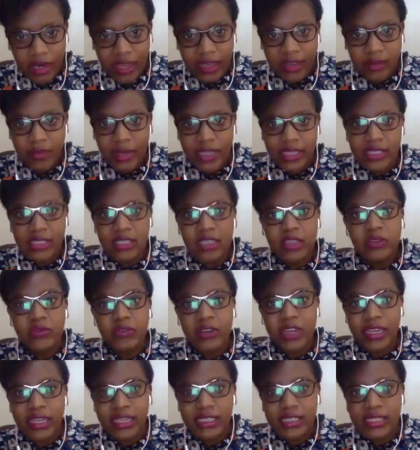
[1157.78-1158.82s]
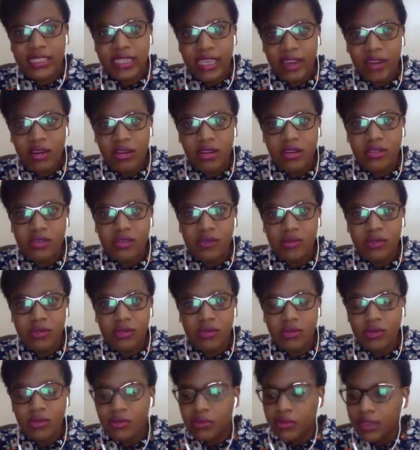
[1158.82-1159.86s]
collect myself, understand,
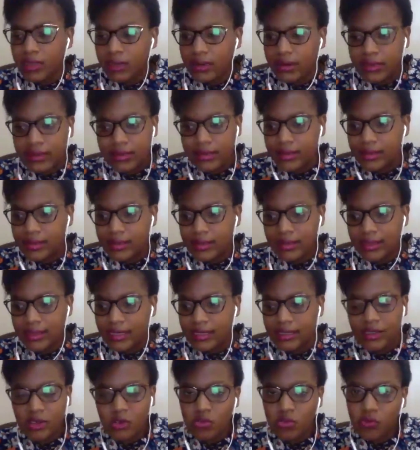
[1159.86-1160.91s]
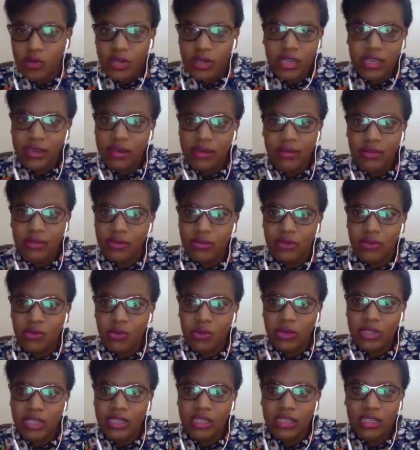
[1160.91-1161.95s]
that this is really
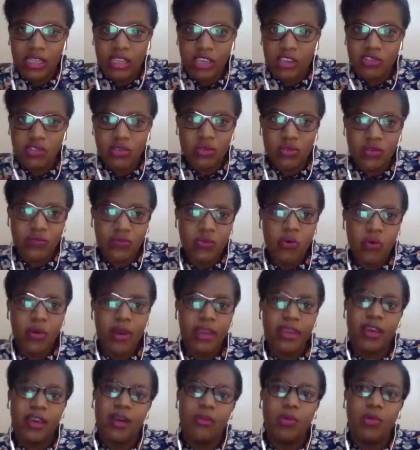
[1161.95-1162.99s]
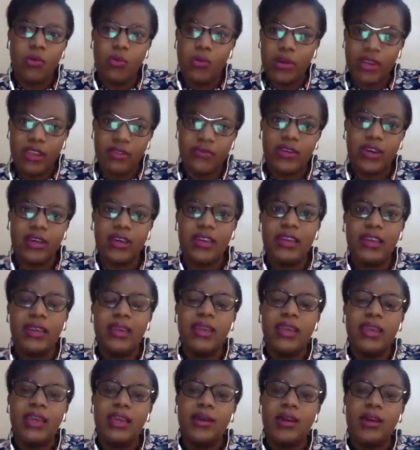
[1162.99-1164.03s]
not an indication of who I am or whatever,
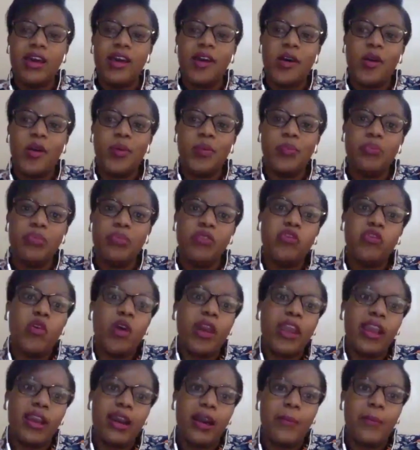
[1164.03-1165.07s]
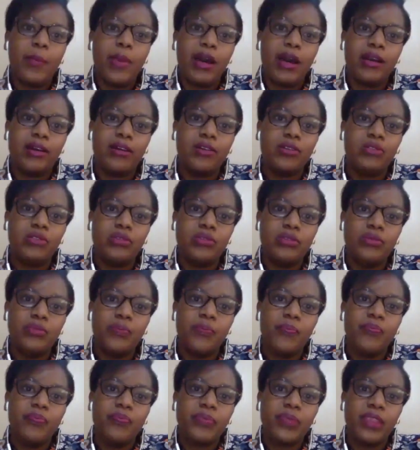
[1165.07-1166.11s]
before I come back.
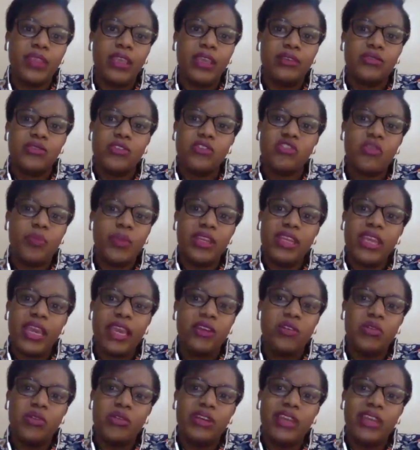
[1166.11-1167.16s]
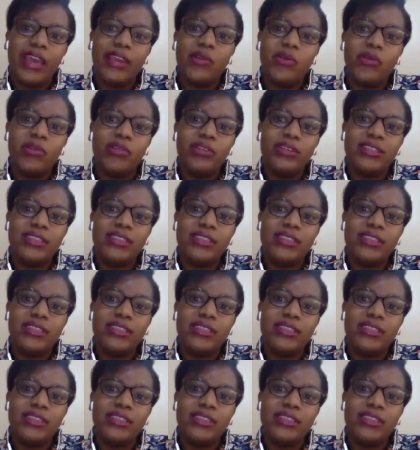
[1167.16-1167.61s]
Yeah, social media, I don't